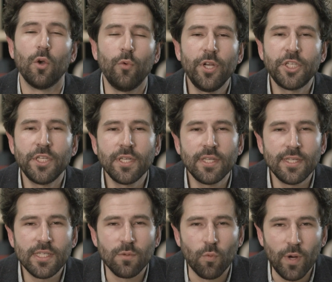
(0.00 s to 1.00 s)
Reaching
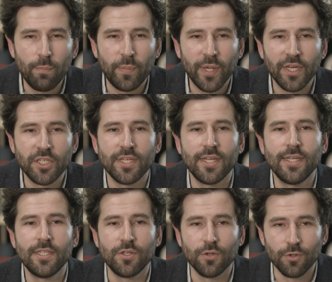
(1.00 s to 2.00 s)
this web page
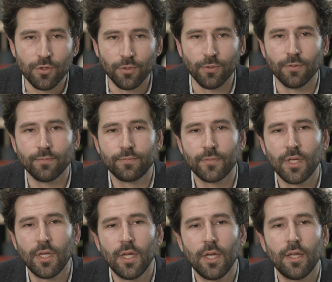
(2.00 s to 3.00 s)
is your goal.
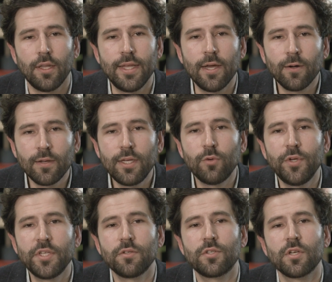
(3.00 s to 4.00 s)
The only
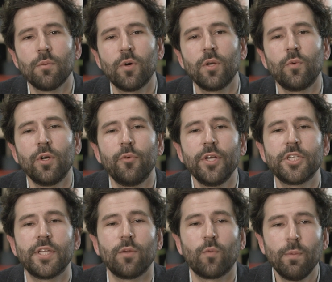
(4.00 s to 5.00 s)
reason someone will
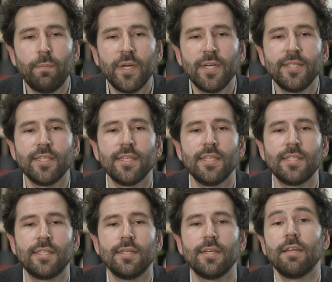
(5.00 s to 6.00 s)
reach that web page
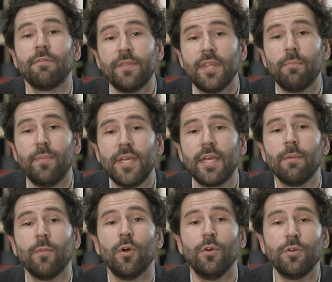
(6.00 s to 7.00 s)
is if they
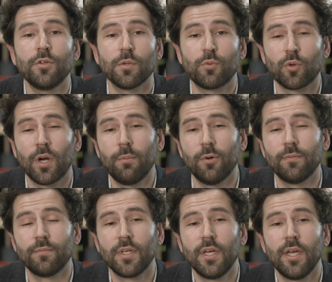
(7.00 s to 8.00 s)
became a new subscriber.
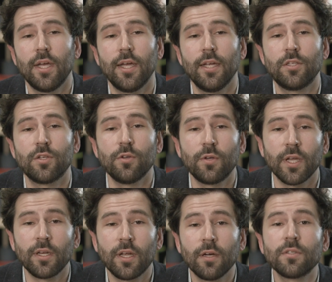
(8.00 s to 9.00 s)
And so you
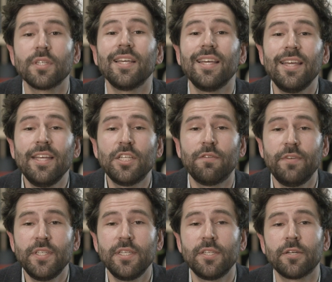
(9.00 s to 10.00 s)
can count each
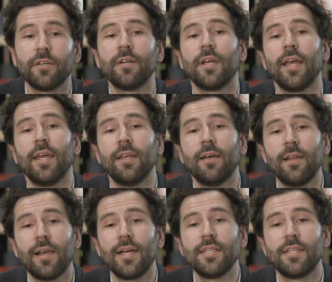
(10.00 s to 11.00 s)
visitor and
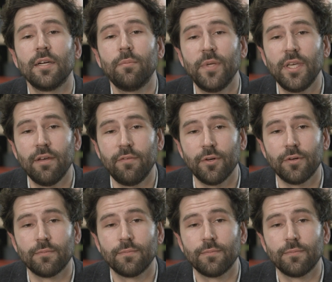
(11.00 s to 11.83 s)
analyze their behavior.